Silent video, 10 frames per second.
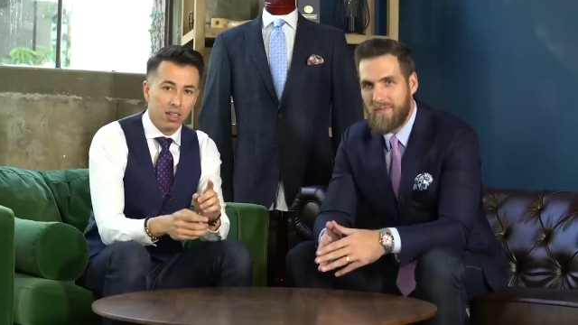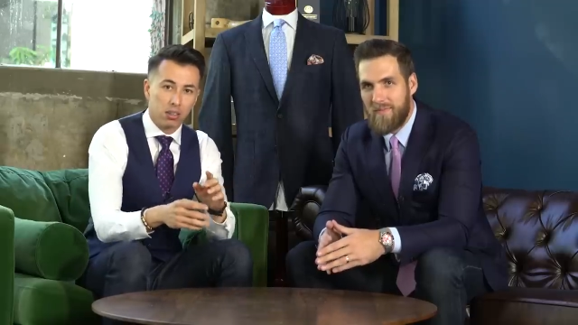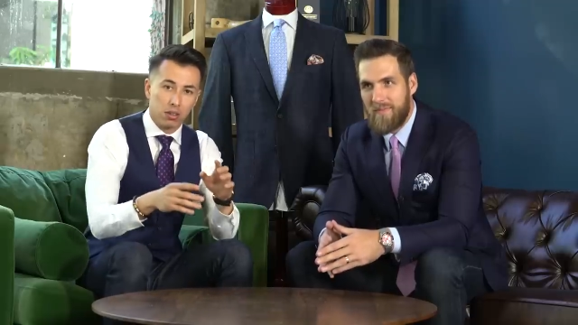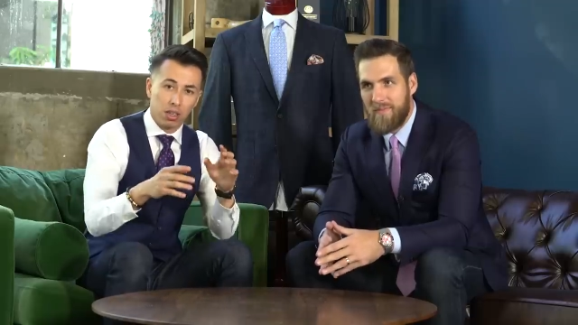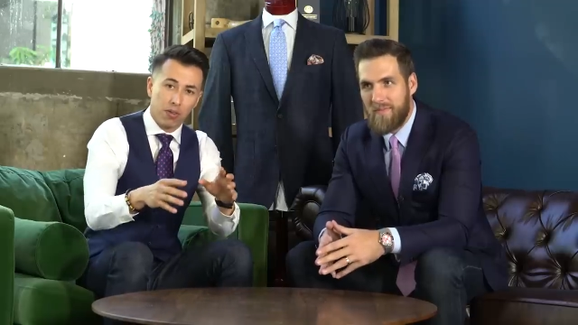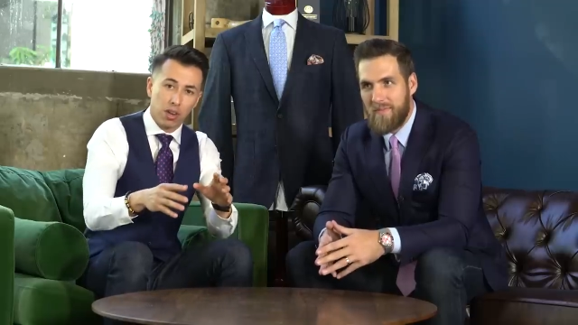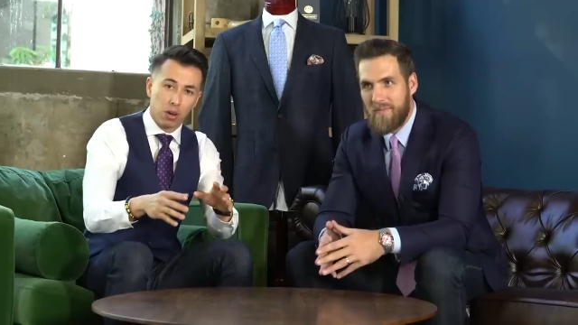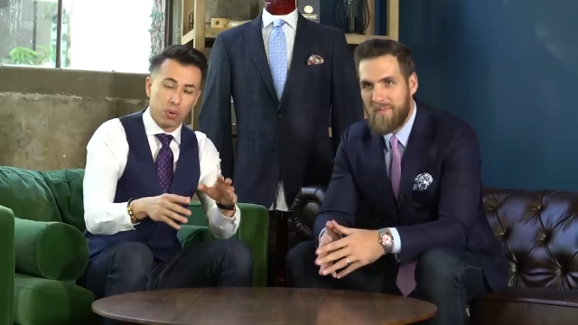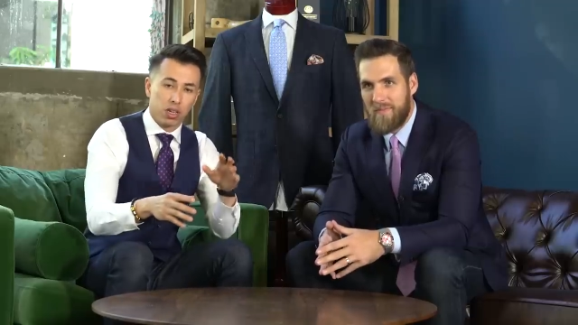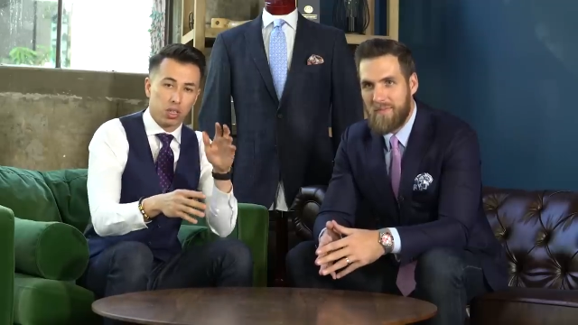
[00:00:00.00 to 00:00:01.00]
Speaker 1: So this
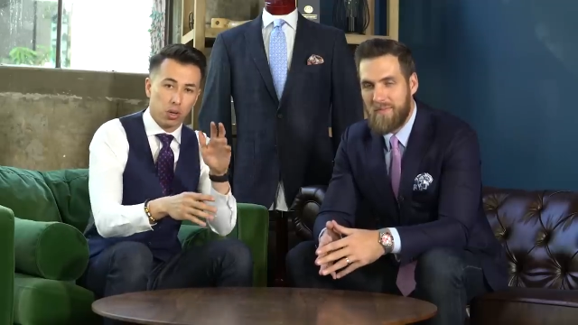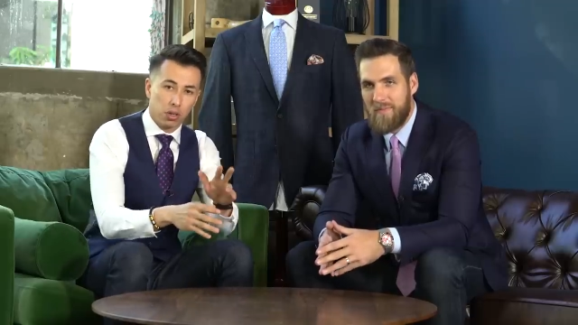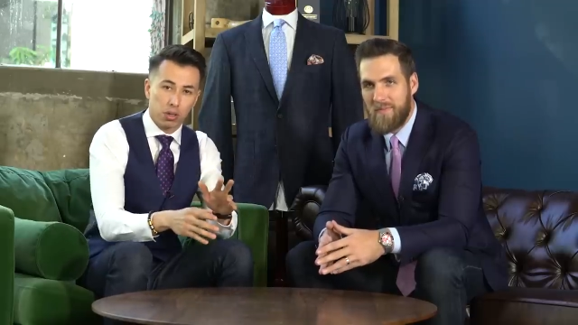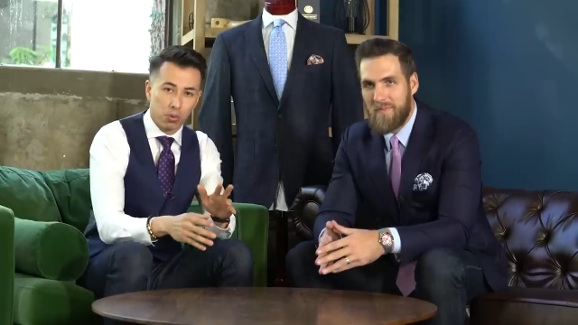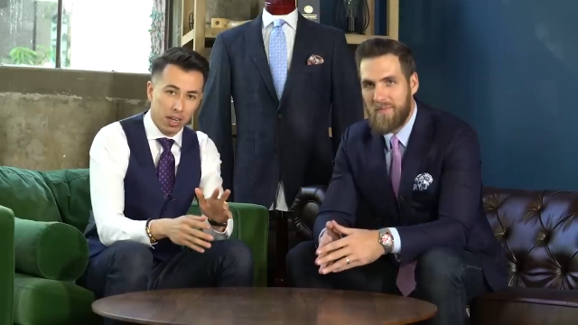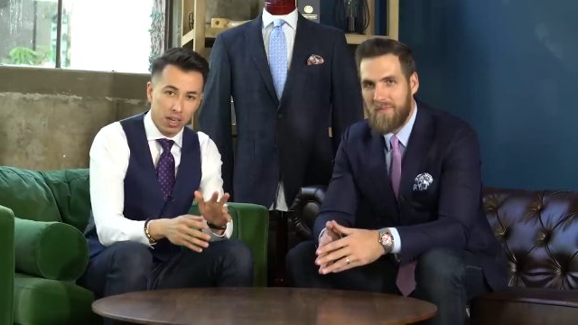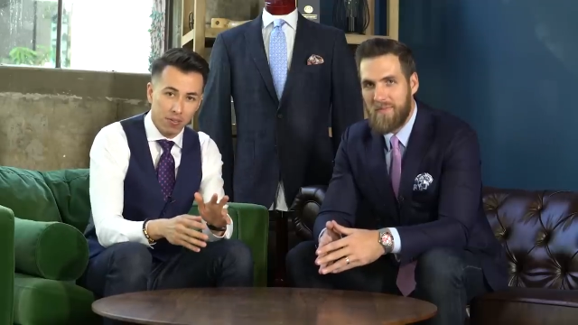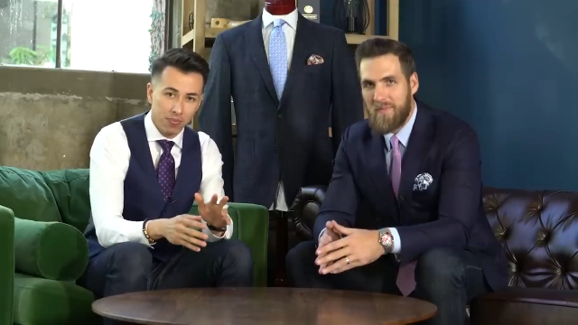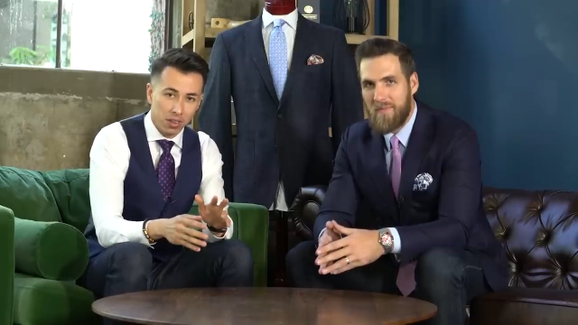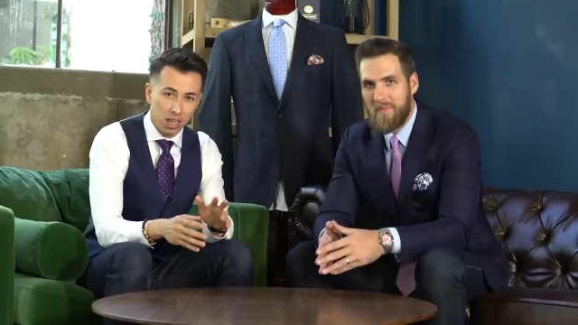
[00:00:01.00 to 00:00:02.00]
video, we're gonna show you
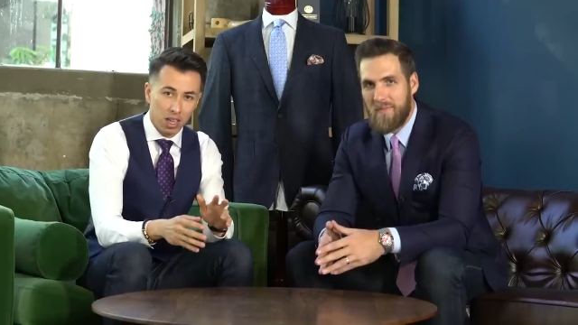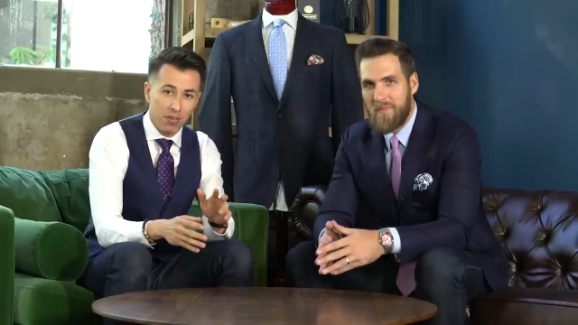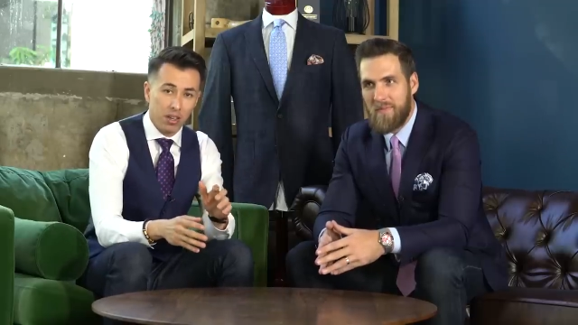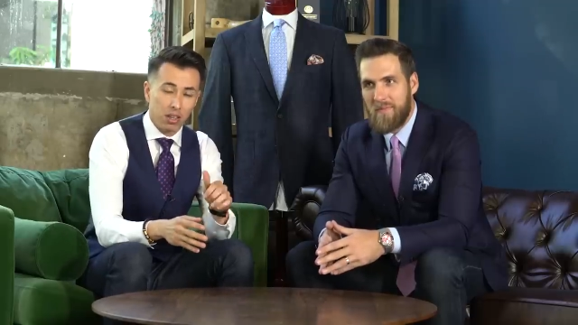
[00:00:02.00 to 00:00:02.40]
3. If you